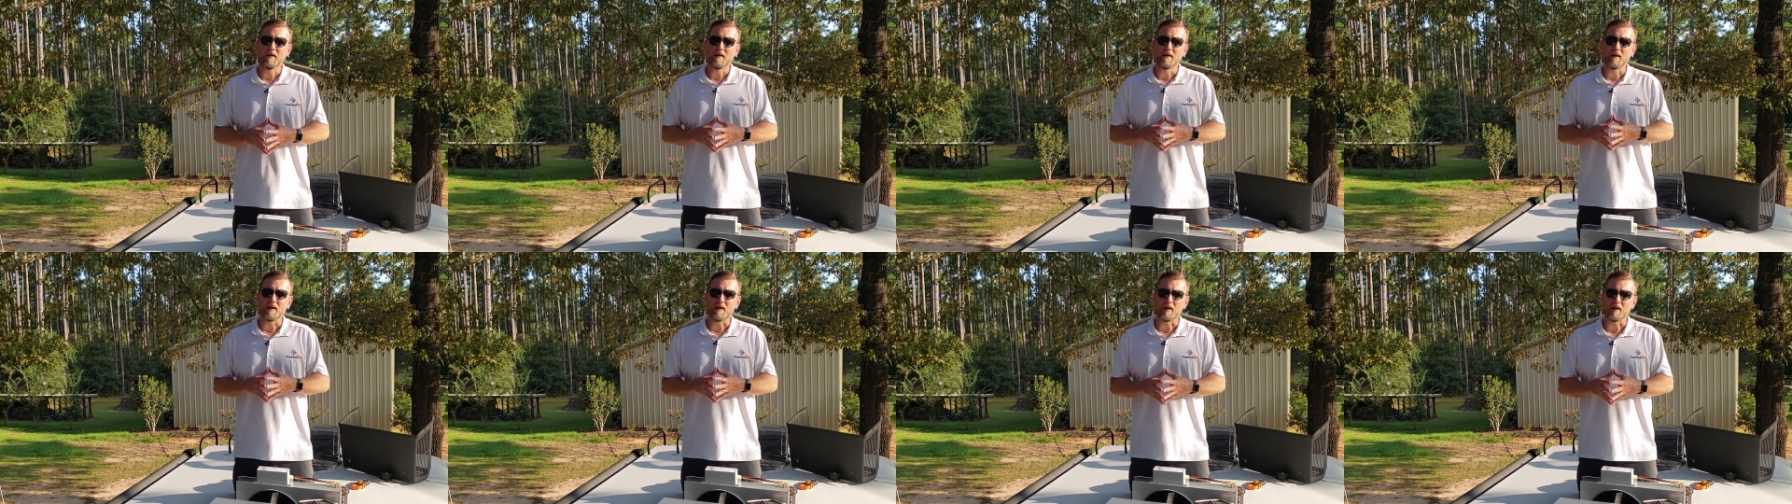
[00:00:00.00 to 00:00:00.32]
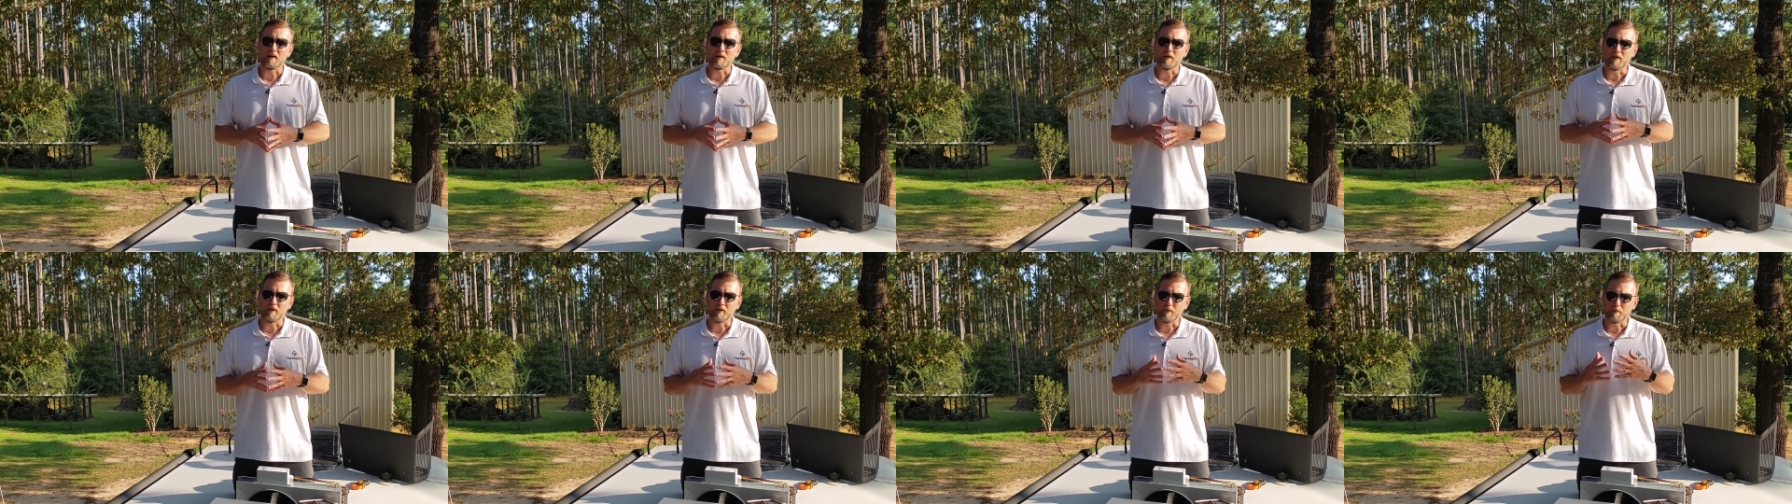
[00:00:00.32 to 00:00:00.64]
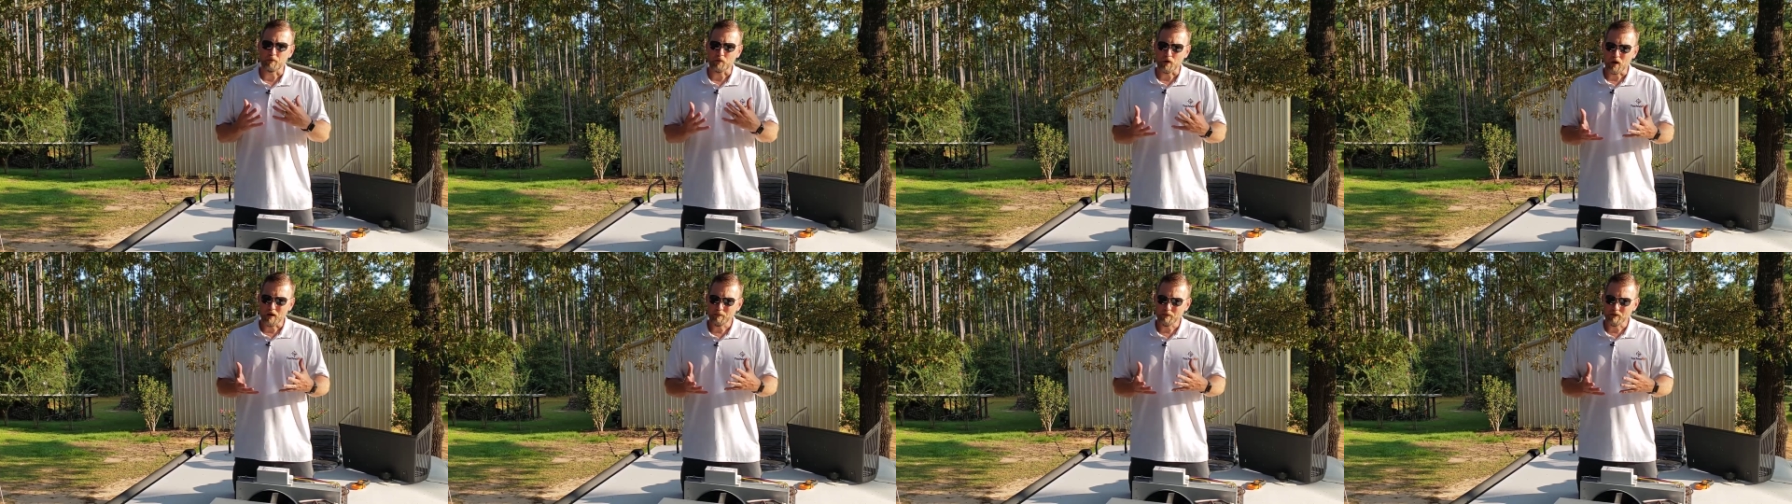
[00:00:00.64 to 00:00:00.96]
Uh, the
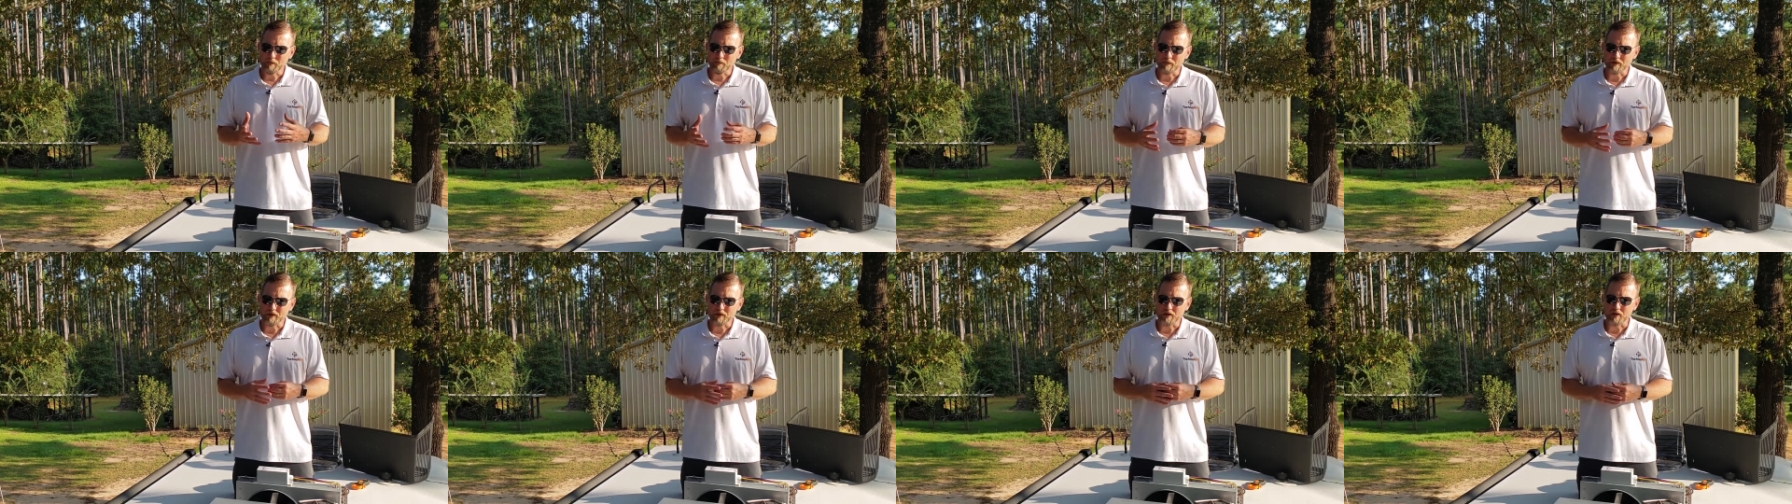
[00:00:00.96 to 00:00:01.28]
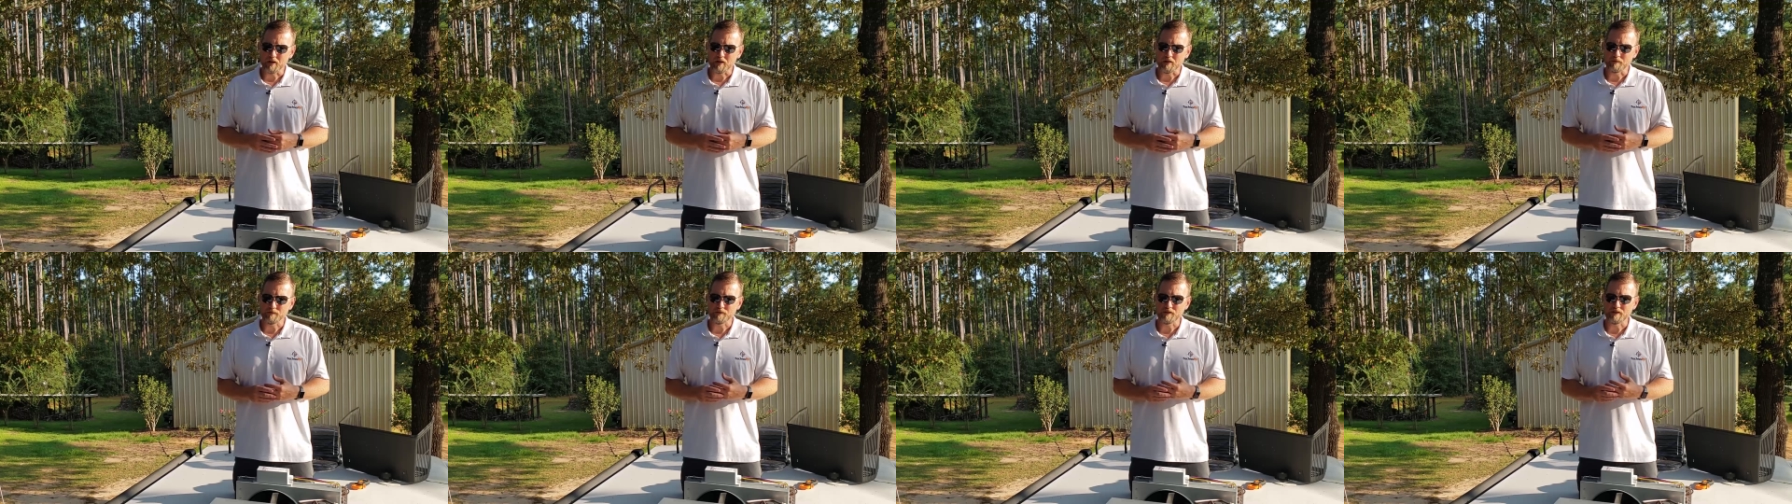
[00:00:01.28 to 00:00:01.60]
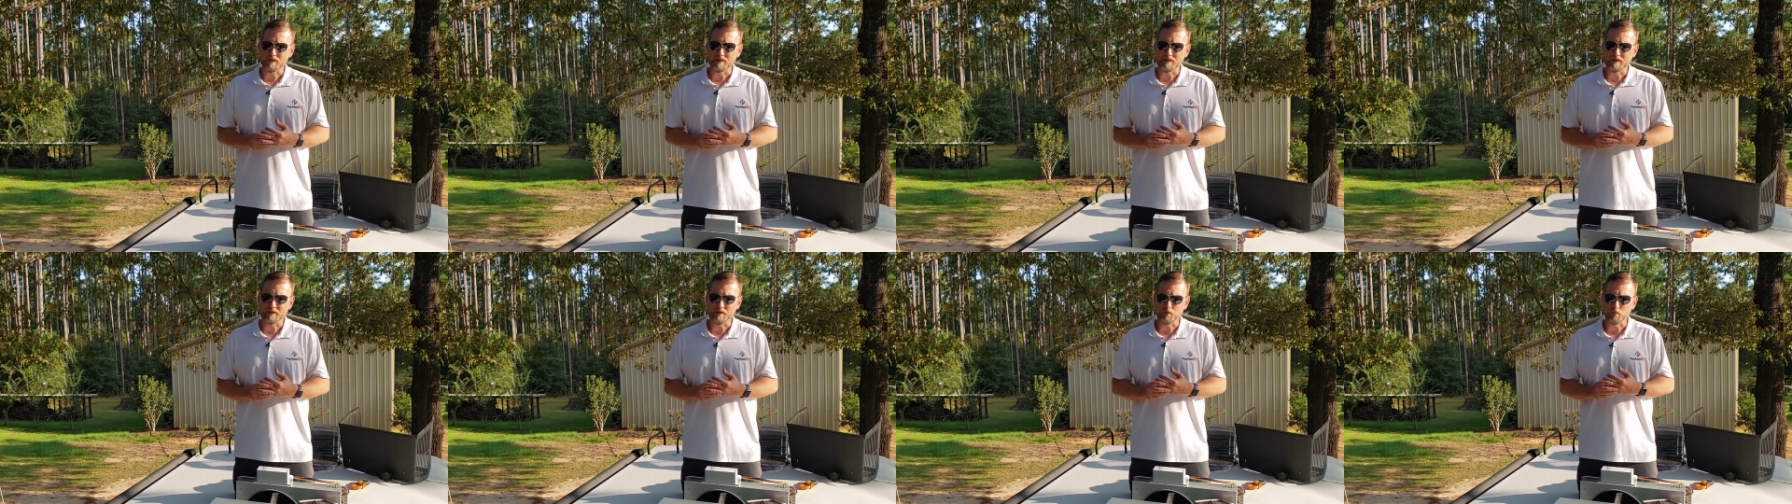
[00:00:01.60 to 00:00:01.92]
problem becomes
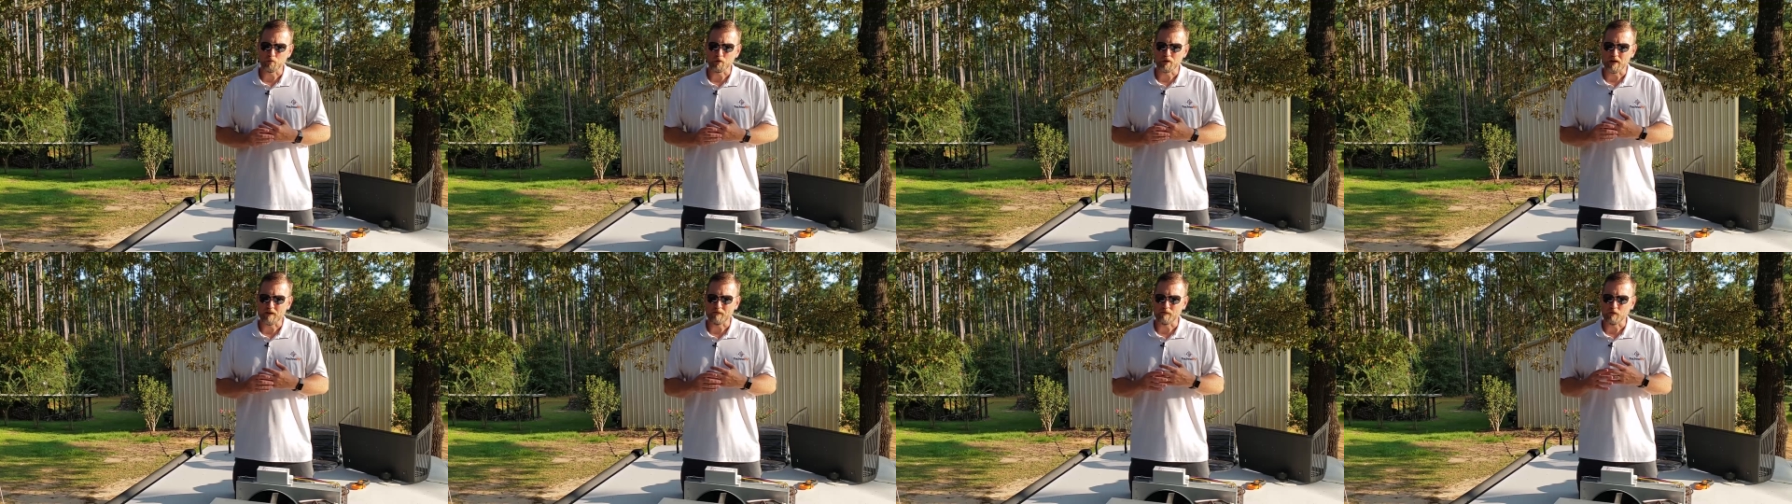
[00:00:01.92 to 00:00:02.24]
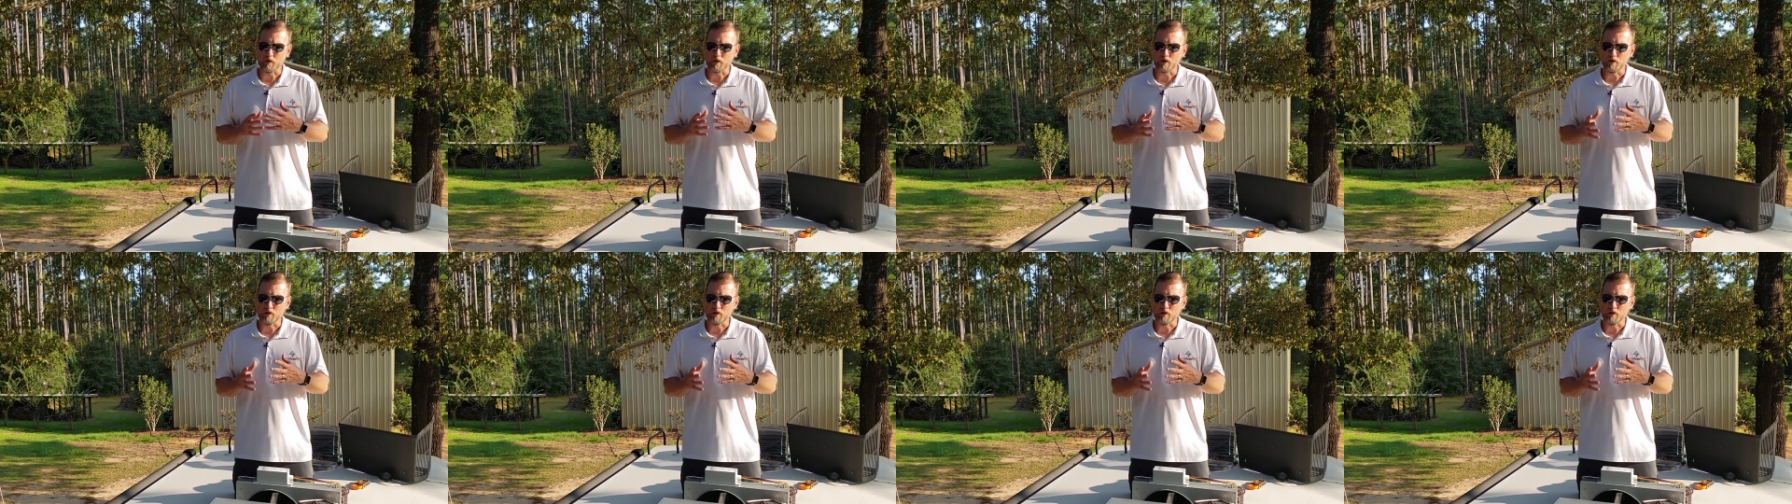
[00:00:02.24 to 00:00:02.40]
is whenever